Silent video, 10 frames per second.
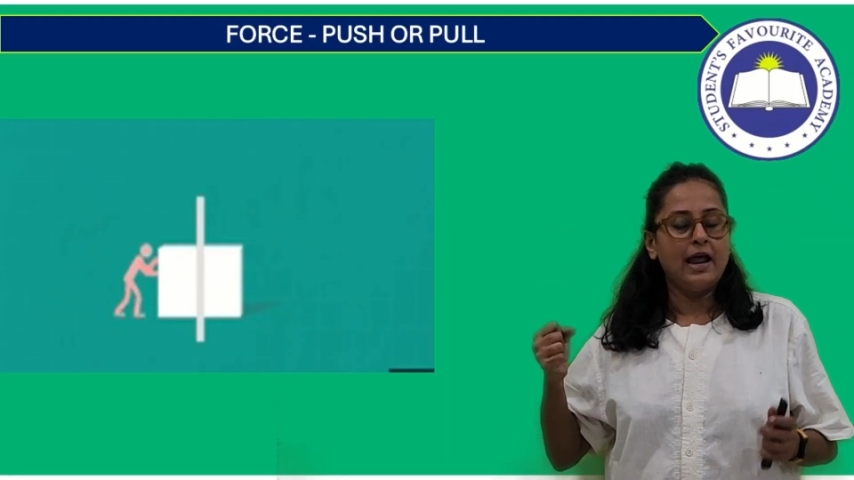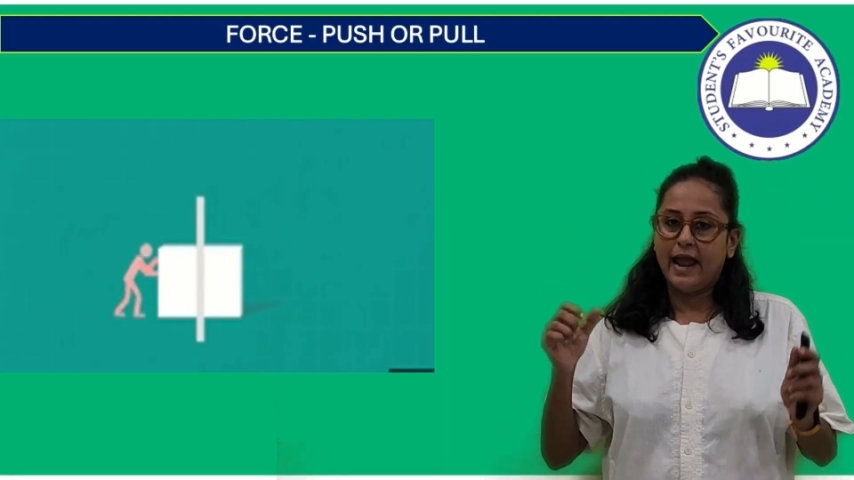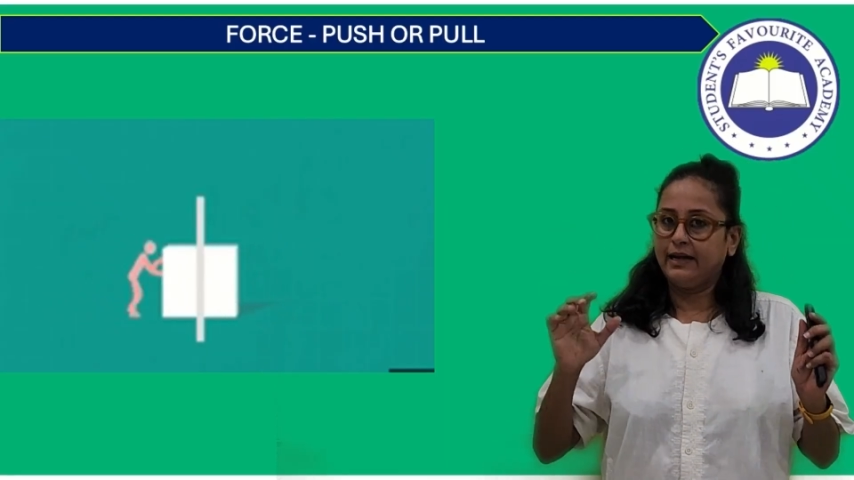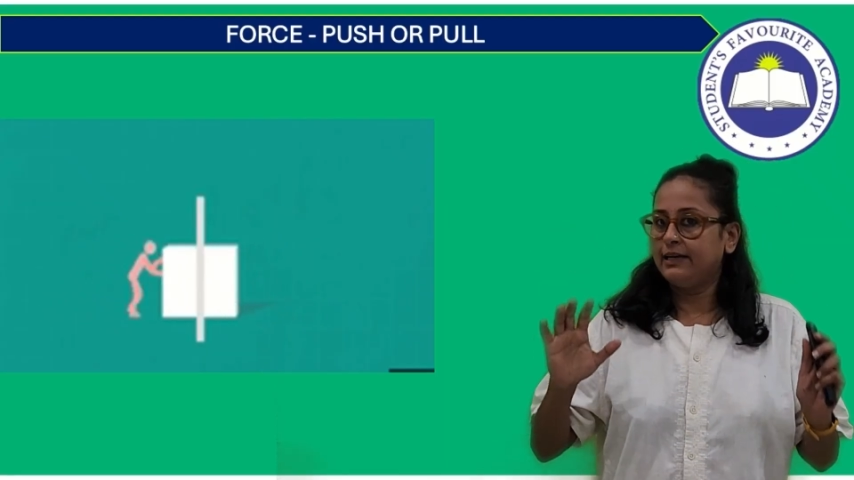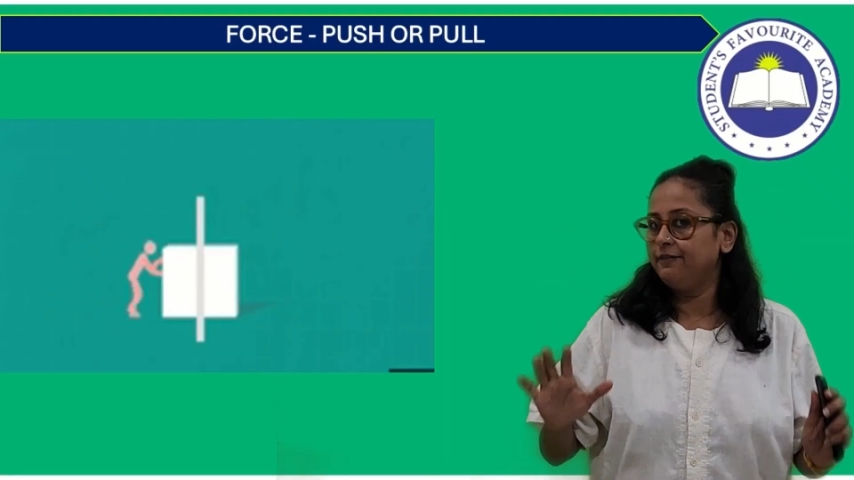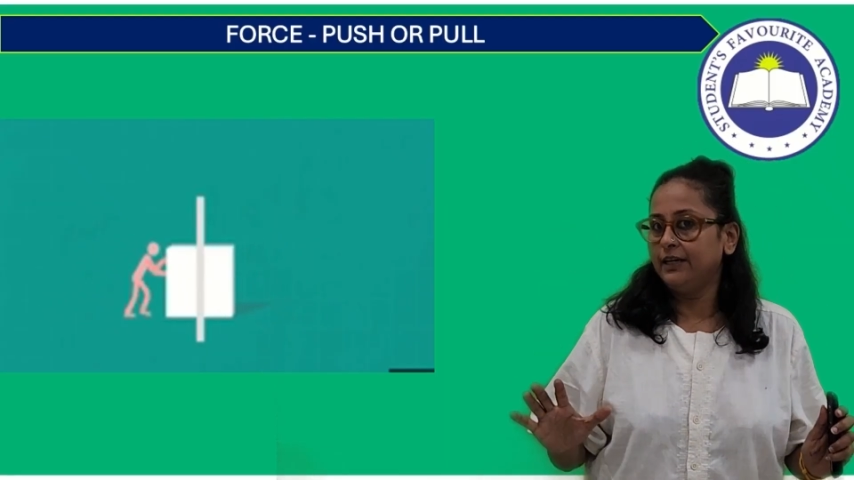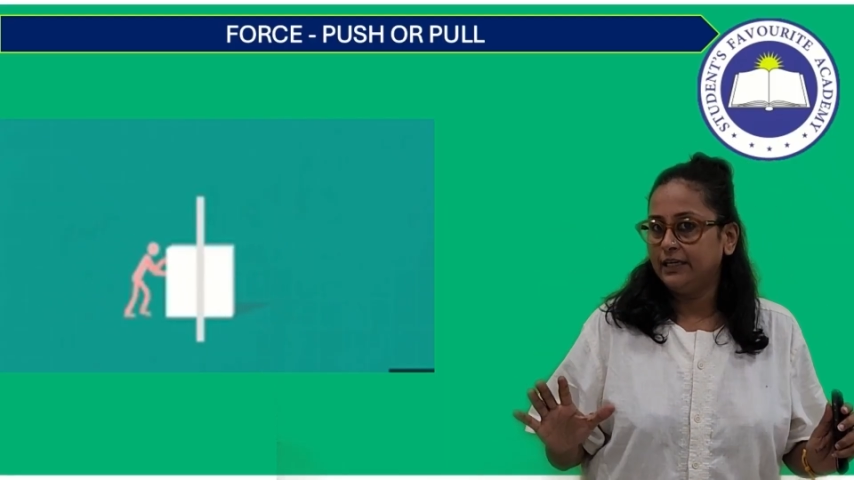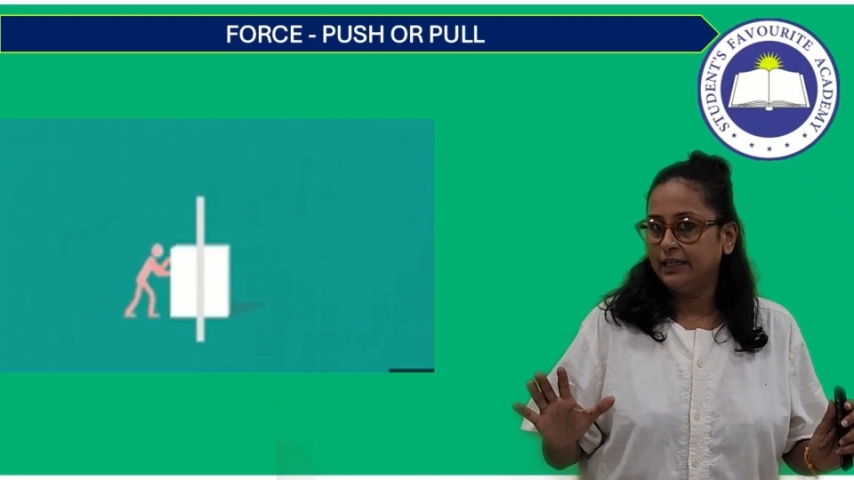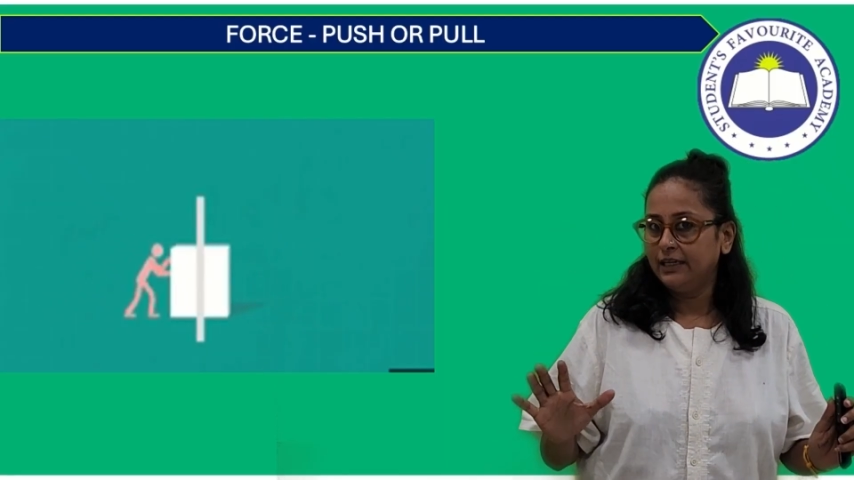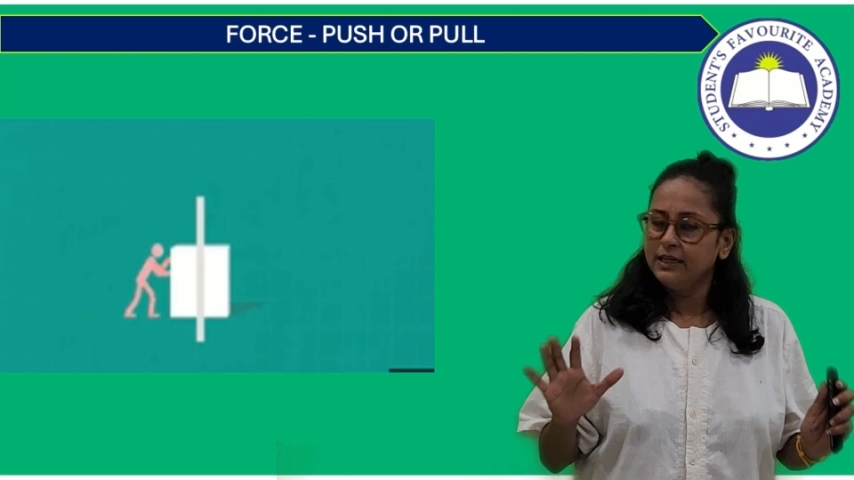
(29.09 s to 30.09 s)
activity,
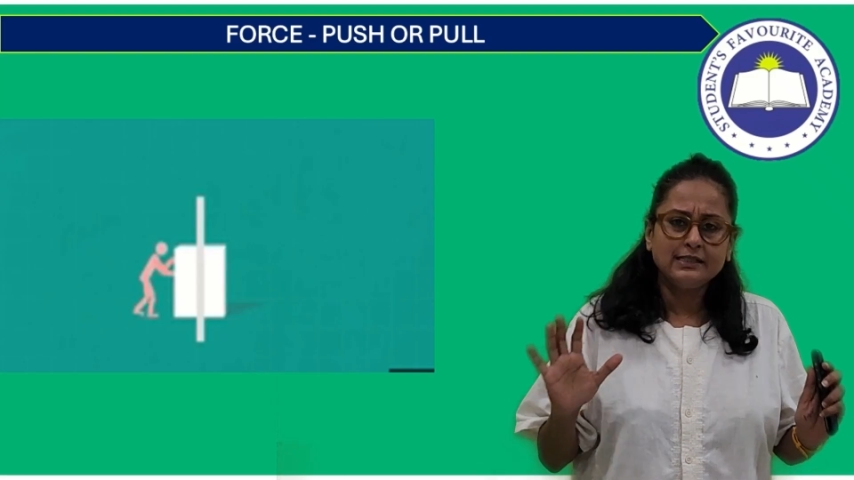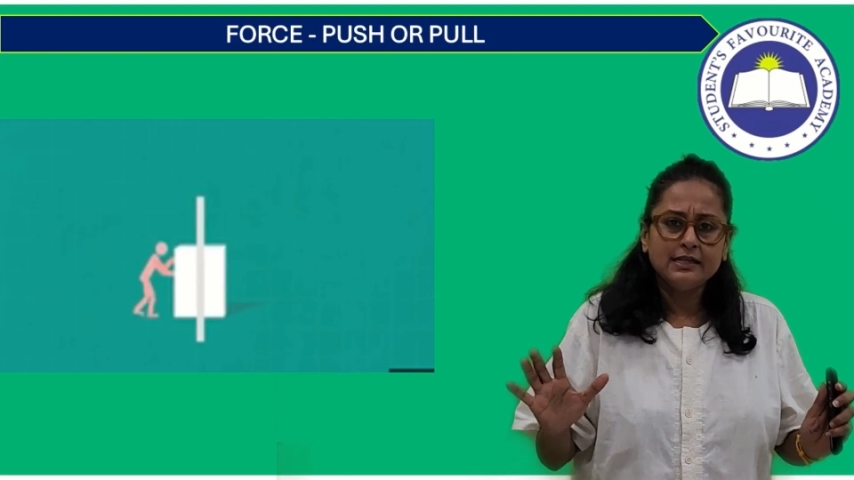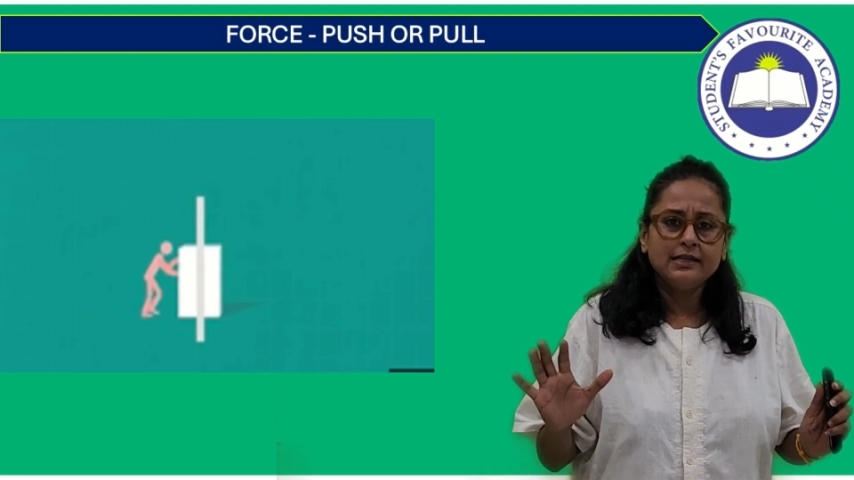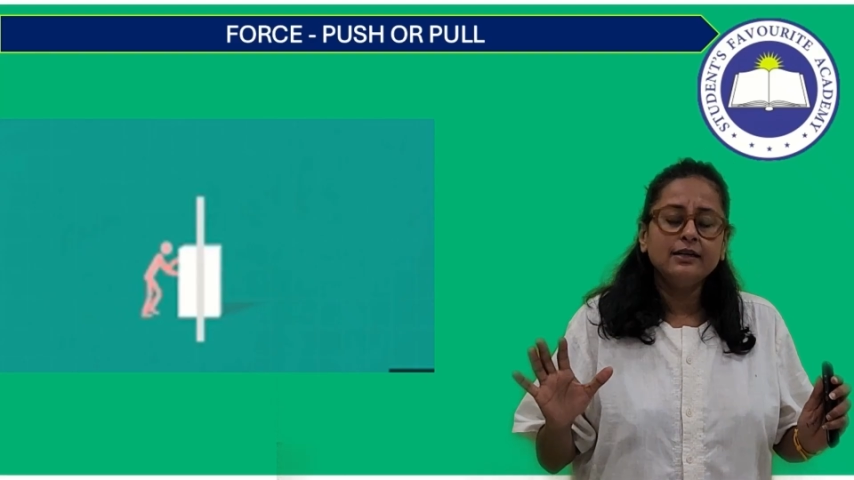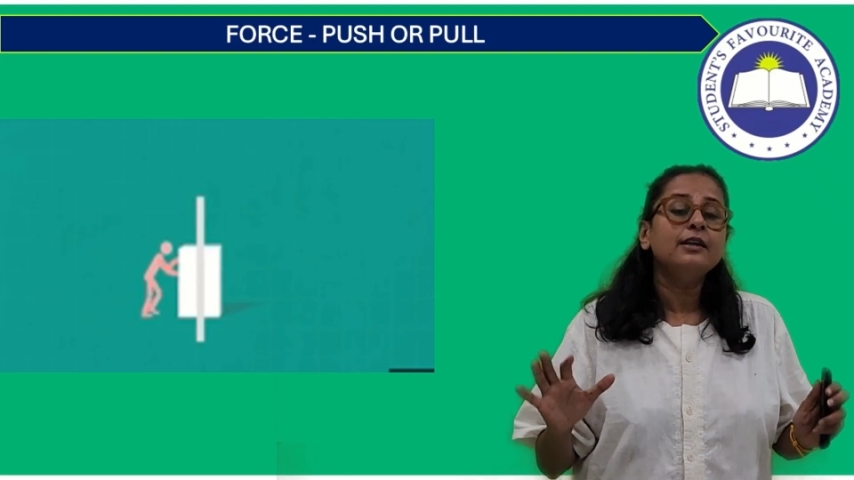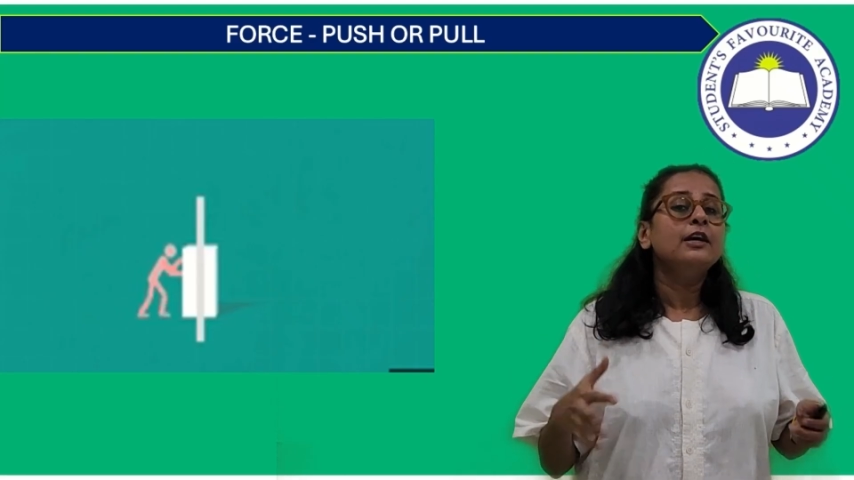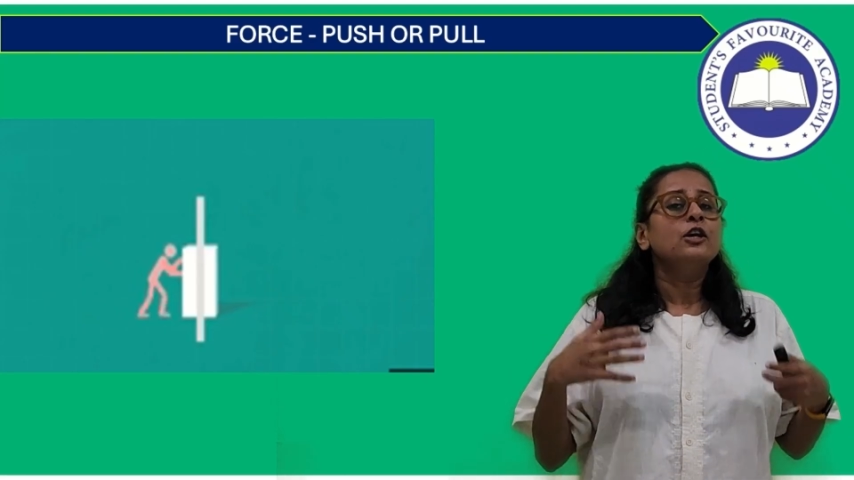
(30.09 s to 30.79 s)
isn't it?